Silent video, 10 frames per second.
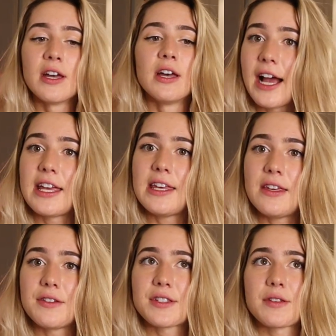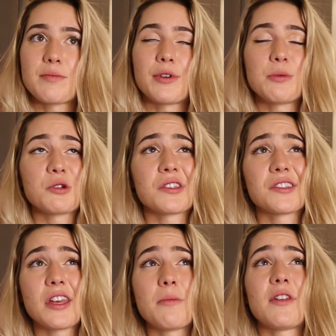I eat pretty much the
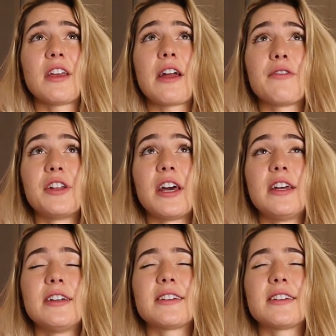same thing every day,